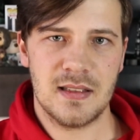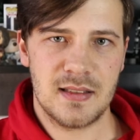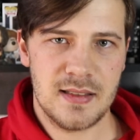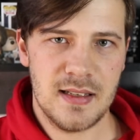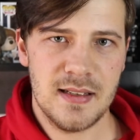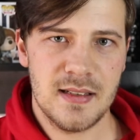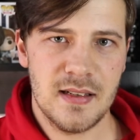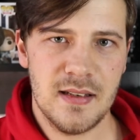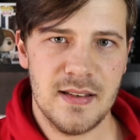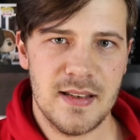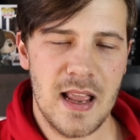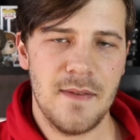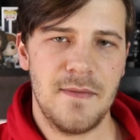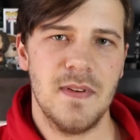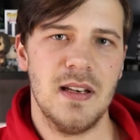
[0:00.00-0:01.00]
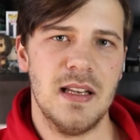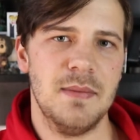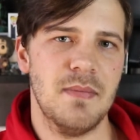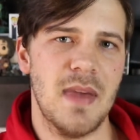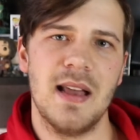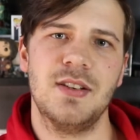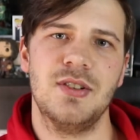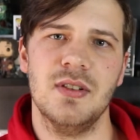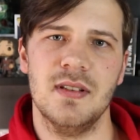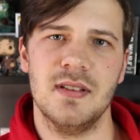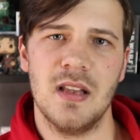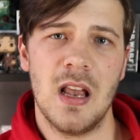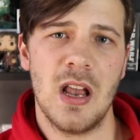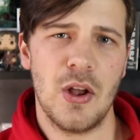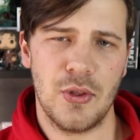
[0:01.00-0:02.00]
season definitely matches